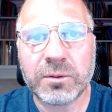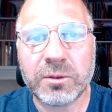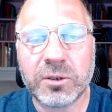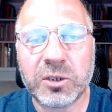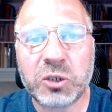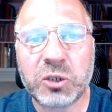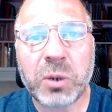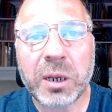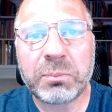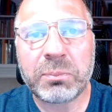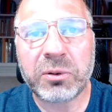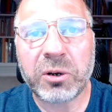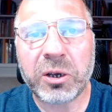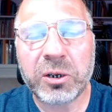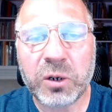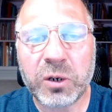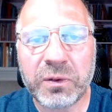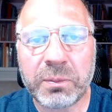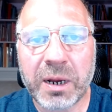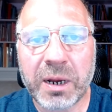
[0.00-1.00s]
So I brought
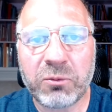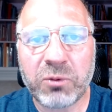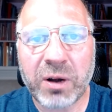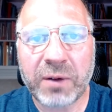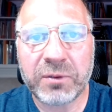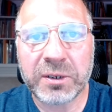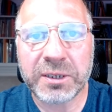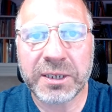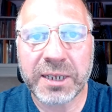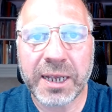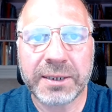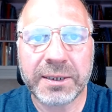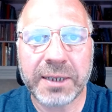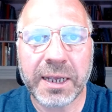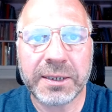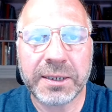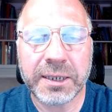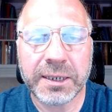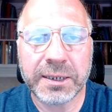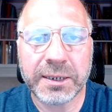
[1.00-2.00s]
over my reference
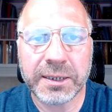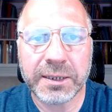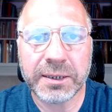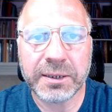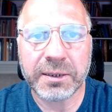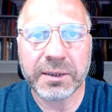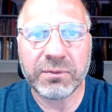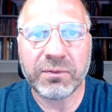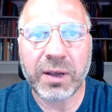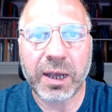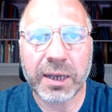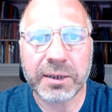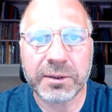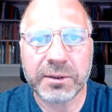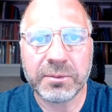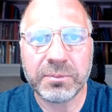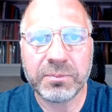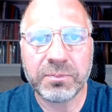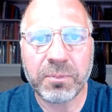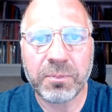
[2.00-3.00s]
SACDs and
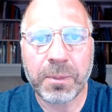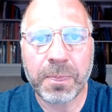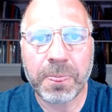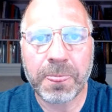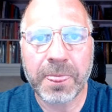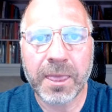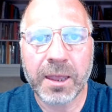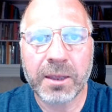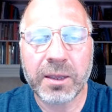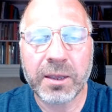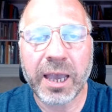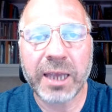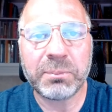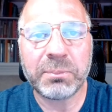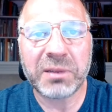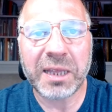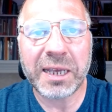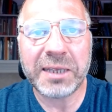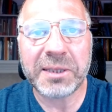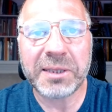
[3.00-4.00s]
vinyl and
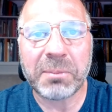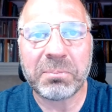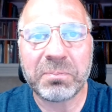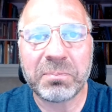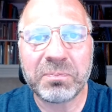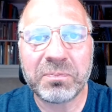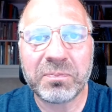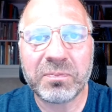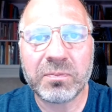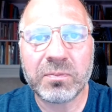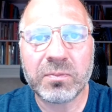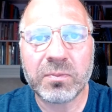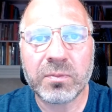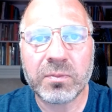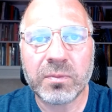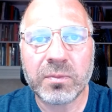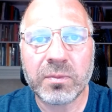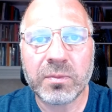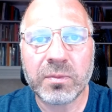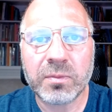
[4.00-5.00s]
played them,
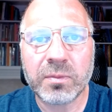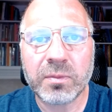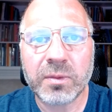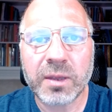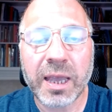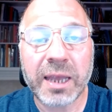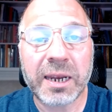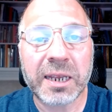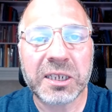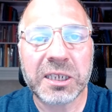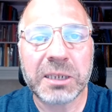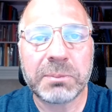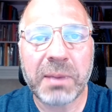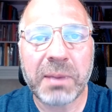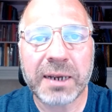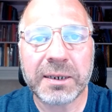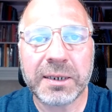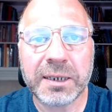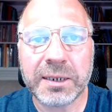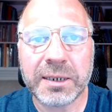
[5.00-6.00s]
and
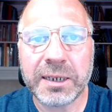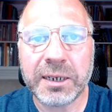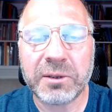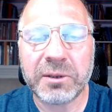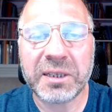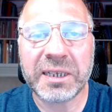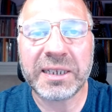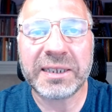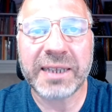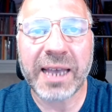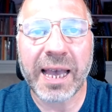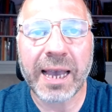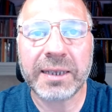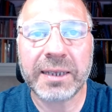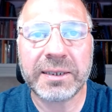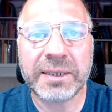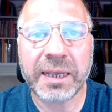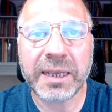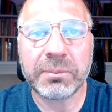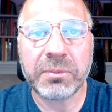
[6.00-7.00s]
expecting to hear the exact
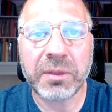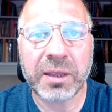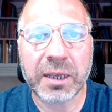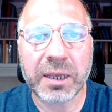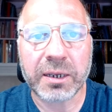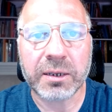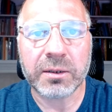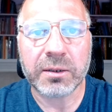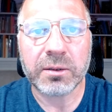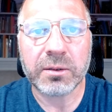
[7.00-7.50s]
same thing.